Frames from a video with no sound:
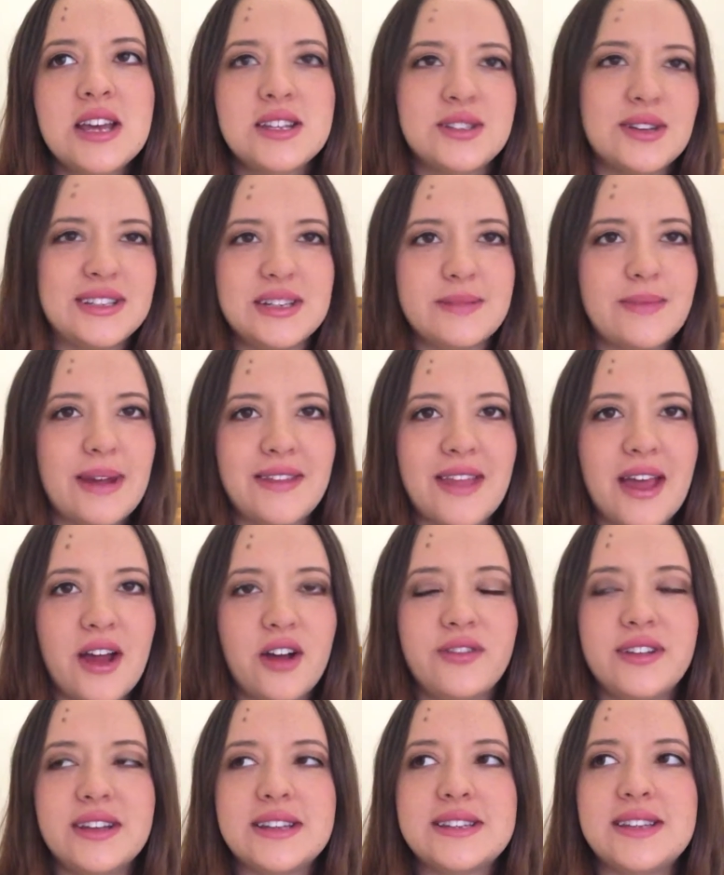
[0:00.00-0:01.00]
So I didn't make that,
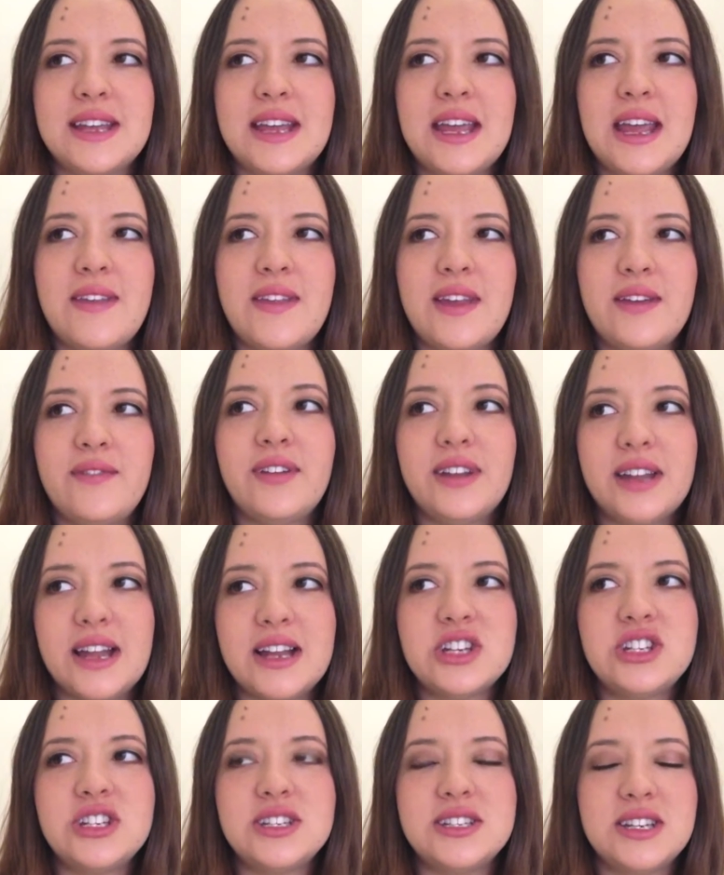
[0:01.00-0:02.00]
obviously. And then for
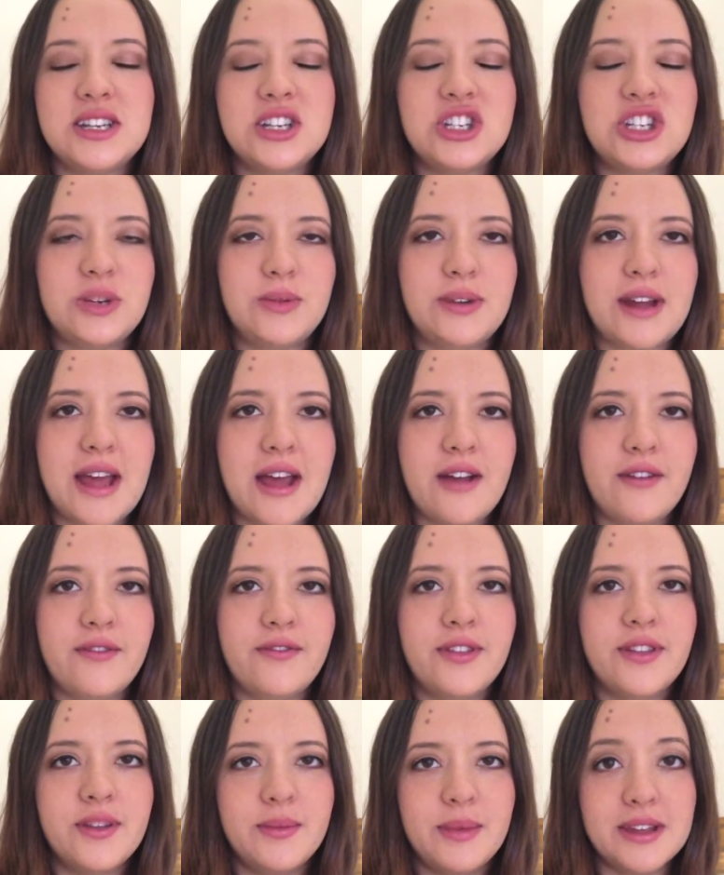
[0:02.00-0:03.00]
lunch and dinner, she would
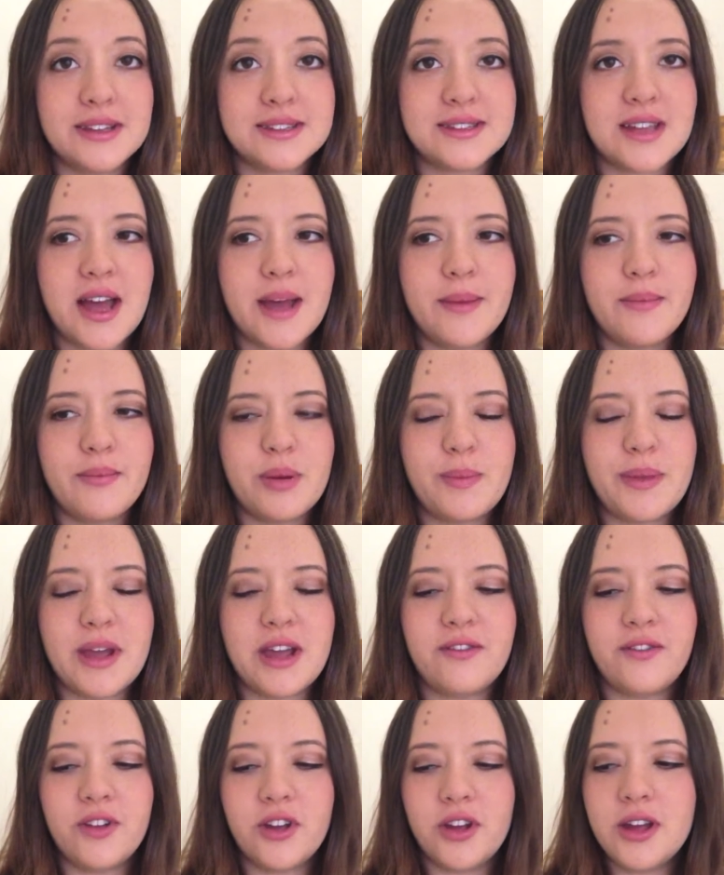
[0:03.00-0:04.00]
have the meals that I
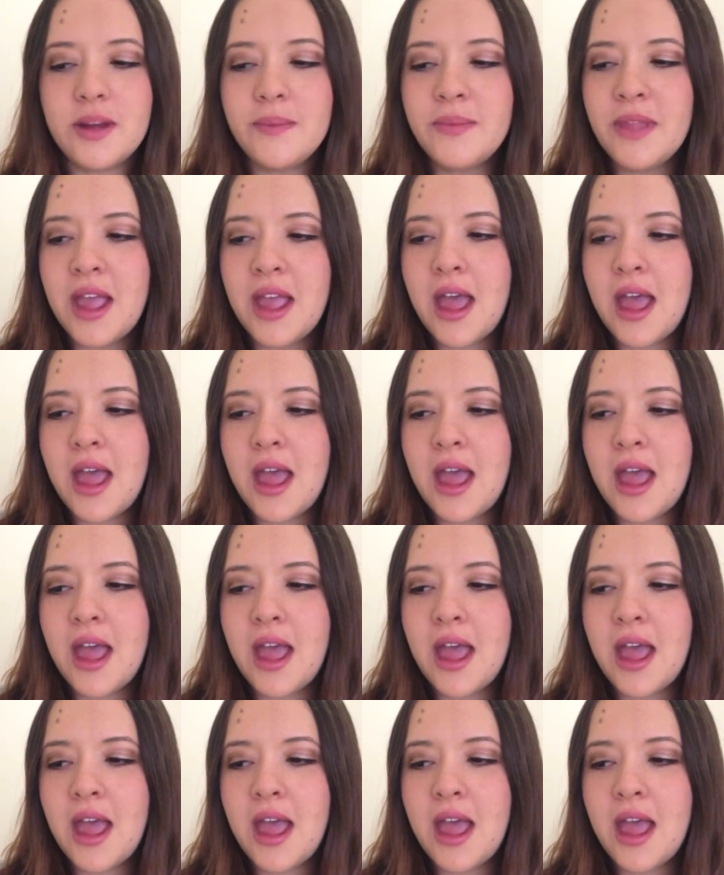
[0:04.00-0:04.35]
prepared for her.